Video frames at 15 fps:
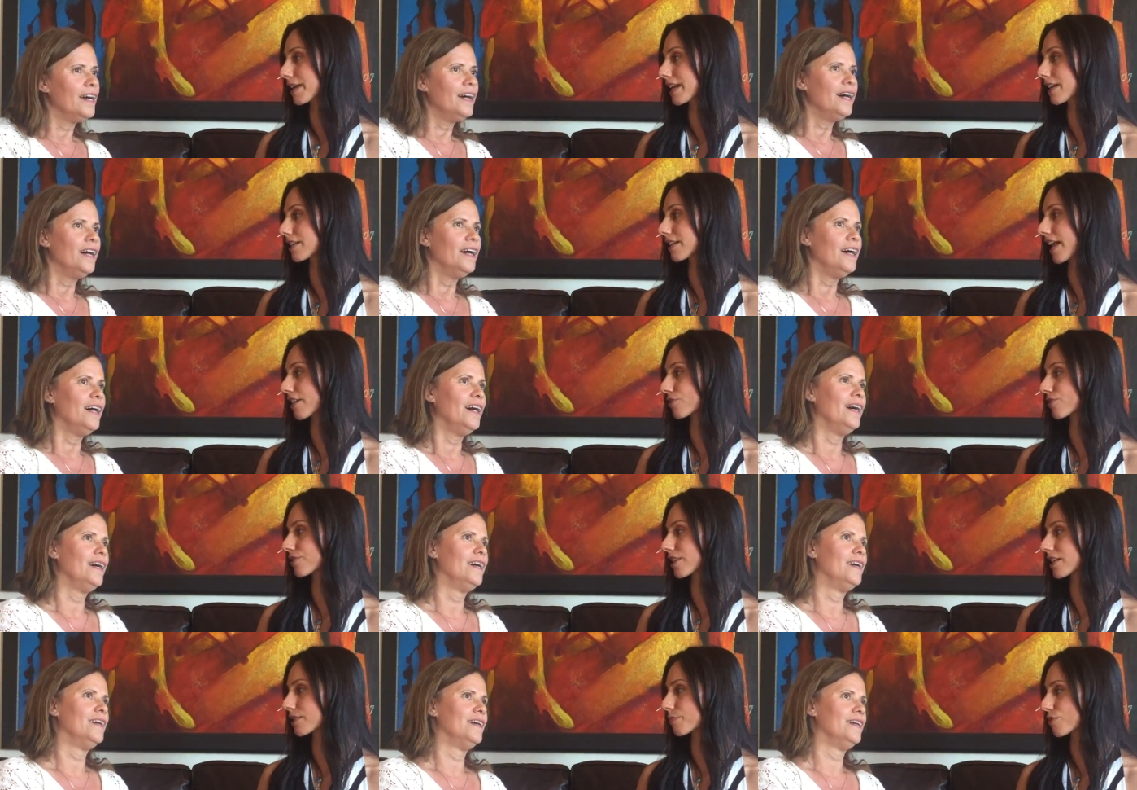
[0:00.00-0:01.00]
Speaker 1: main
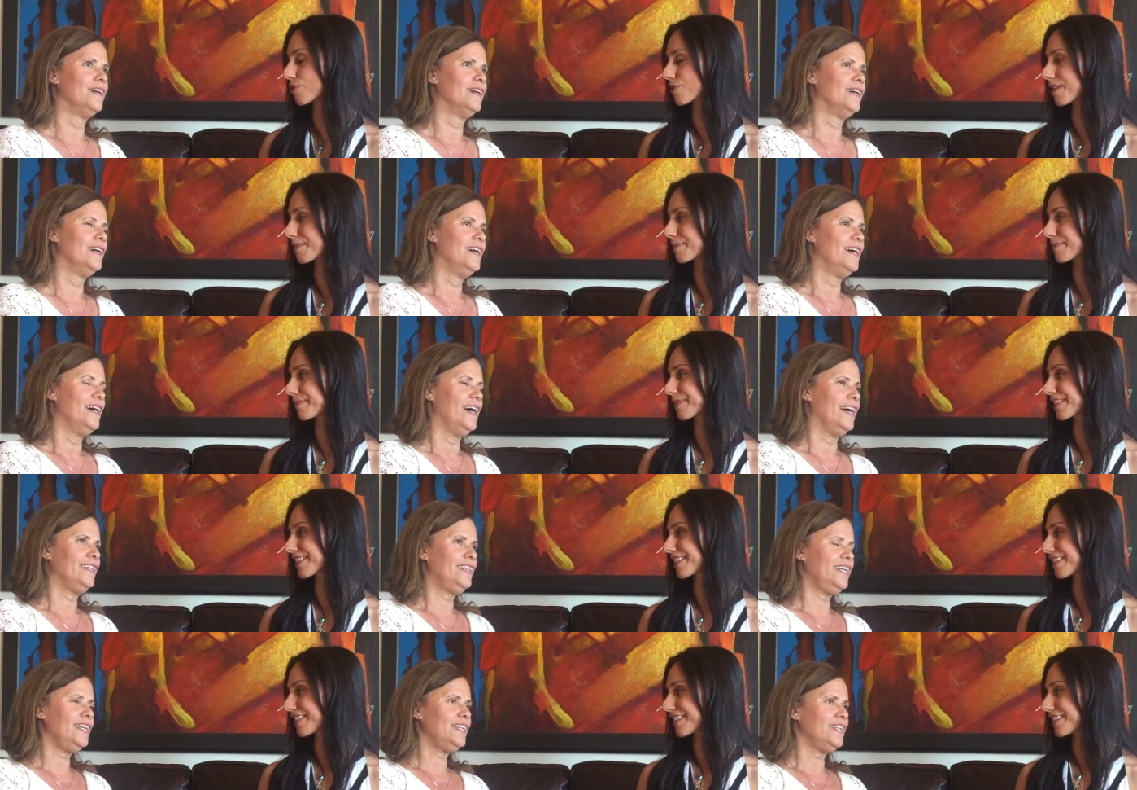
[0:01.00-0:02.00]
exercise program?
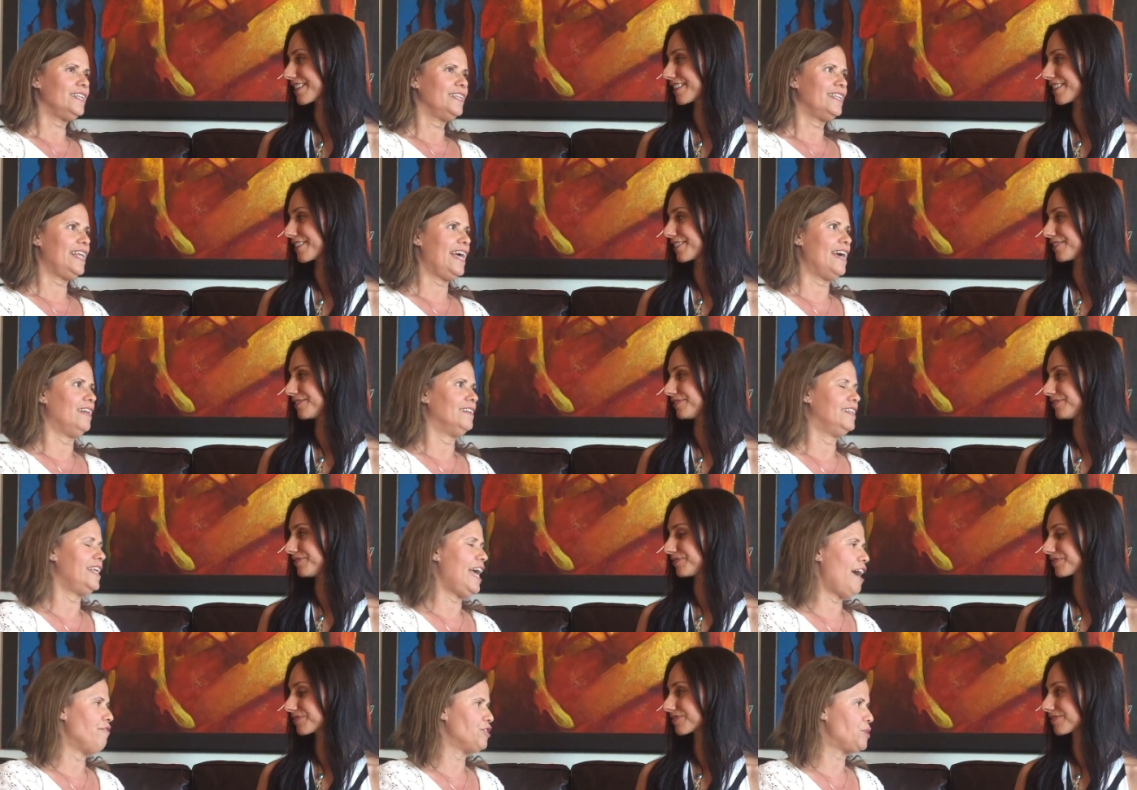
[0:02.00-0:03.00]
Speaker 2: I think
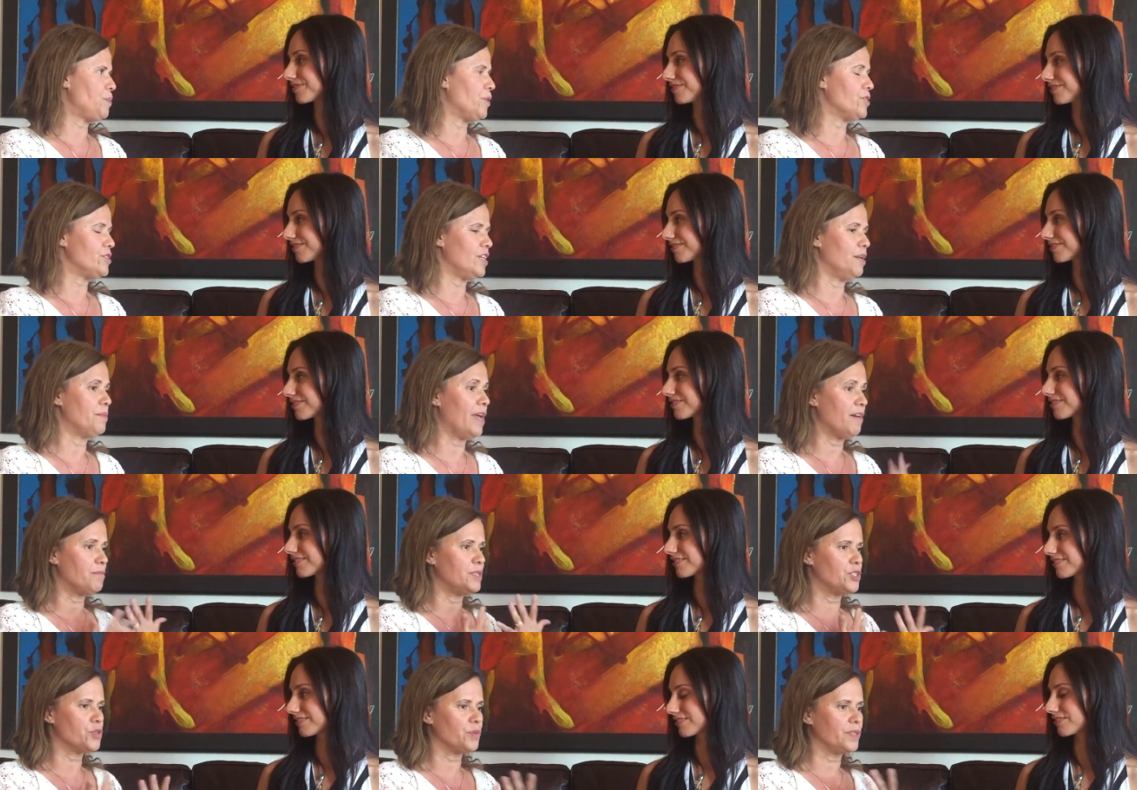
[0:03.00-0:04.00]
that the average person, I mean,
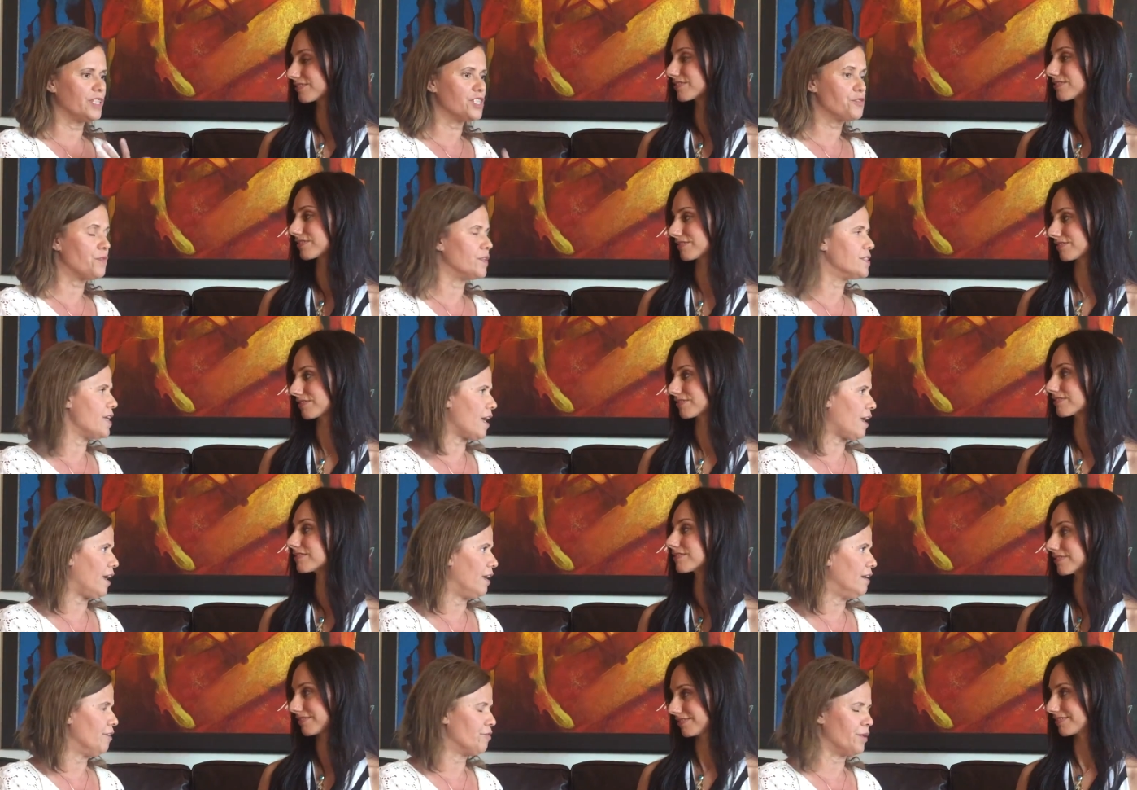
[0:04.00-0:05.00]
I've been doing this for a
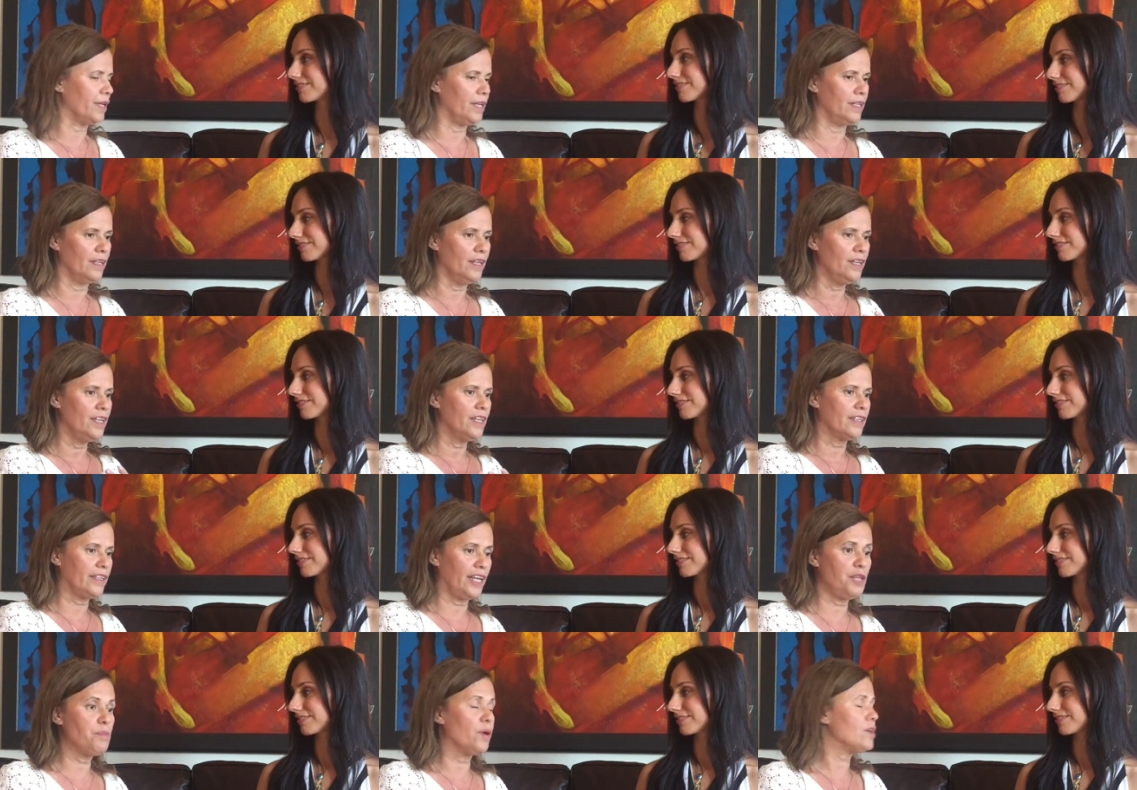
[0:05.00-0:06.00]
decade, I've written
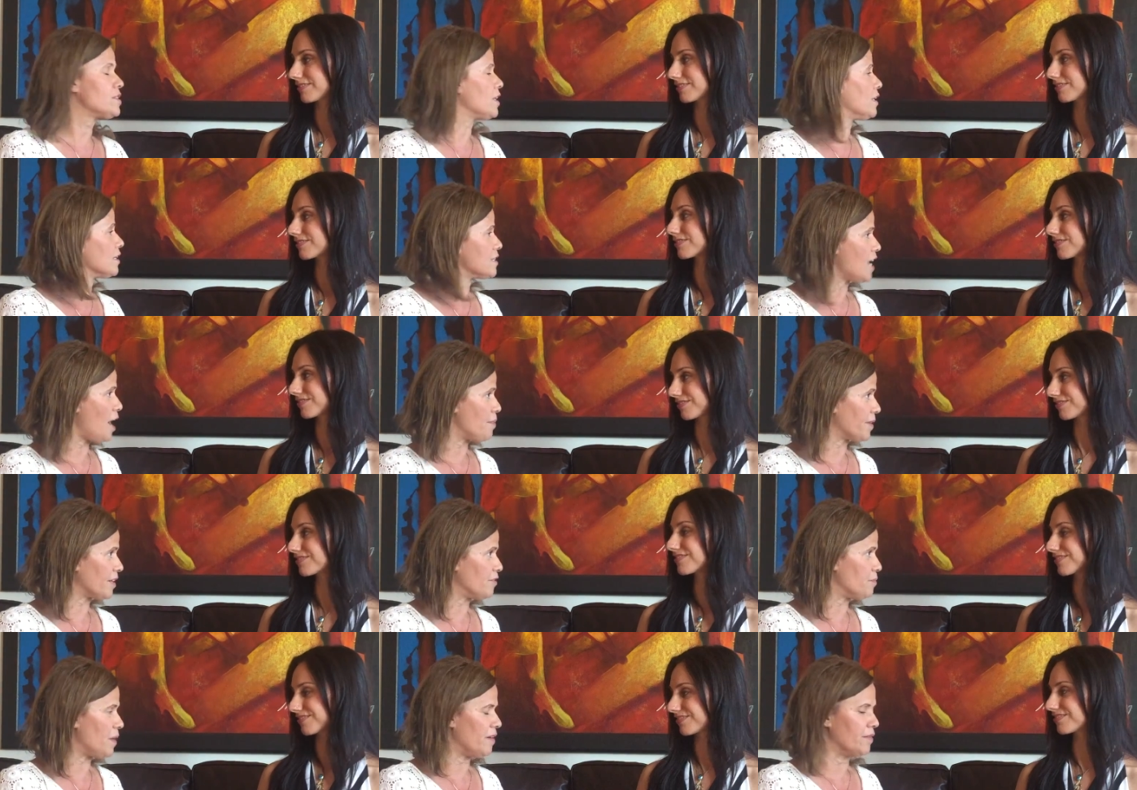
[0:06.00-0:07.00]
three books on the
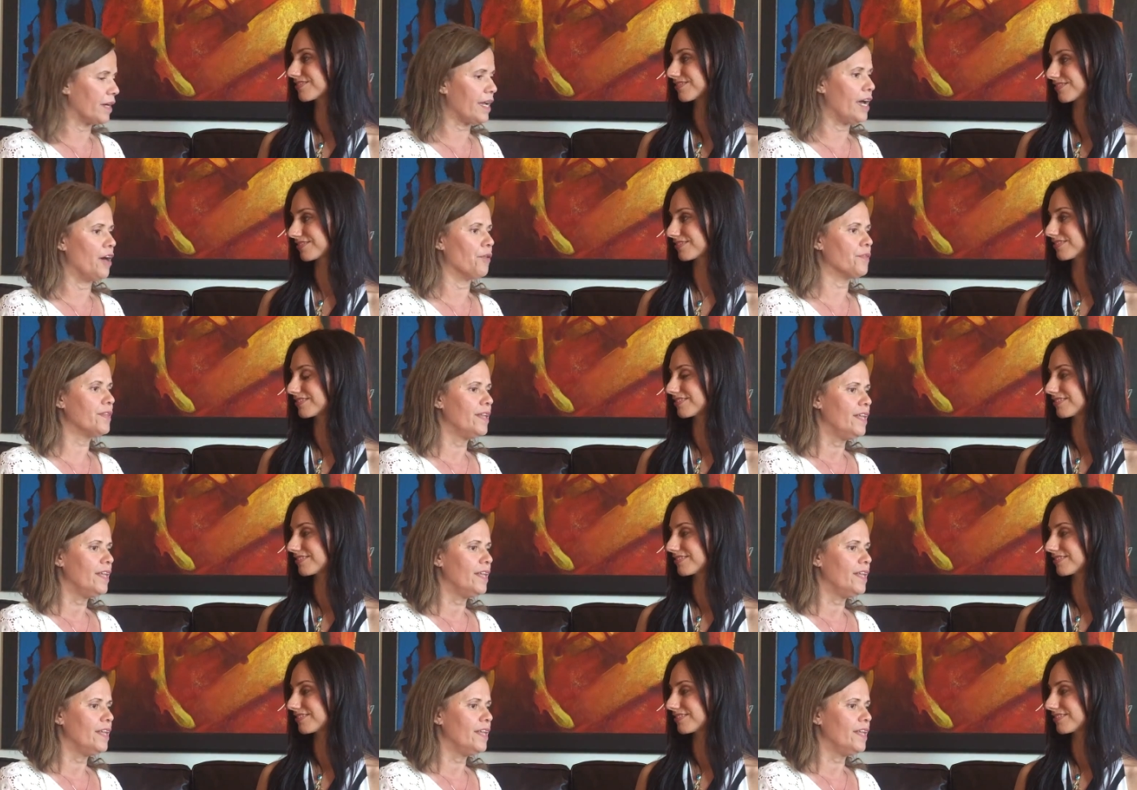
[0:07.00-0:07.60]
topic of pelvic health.